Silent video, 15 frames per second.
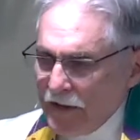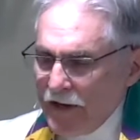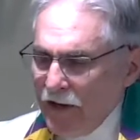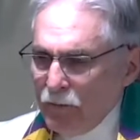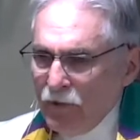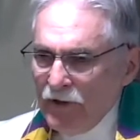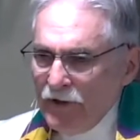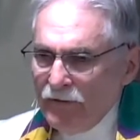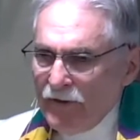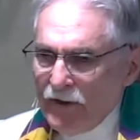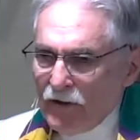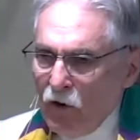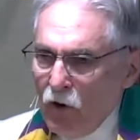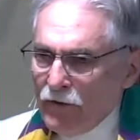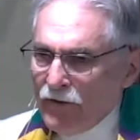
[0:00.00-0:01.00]
can't believe
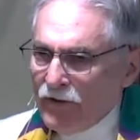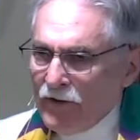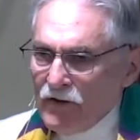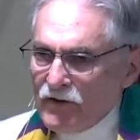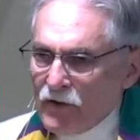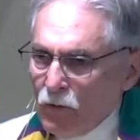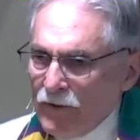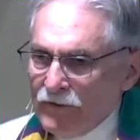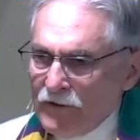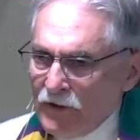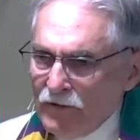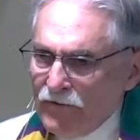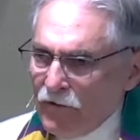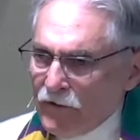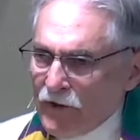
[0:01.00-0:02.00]
that all the things that we've
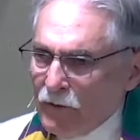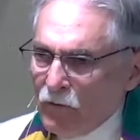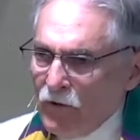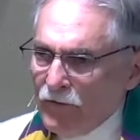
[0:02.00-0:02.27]
done for them,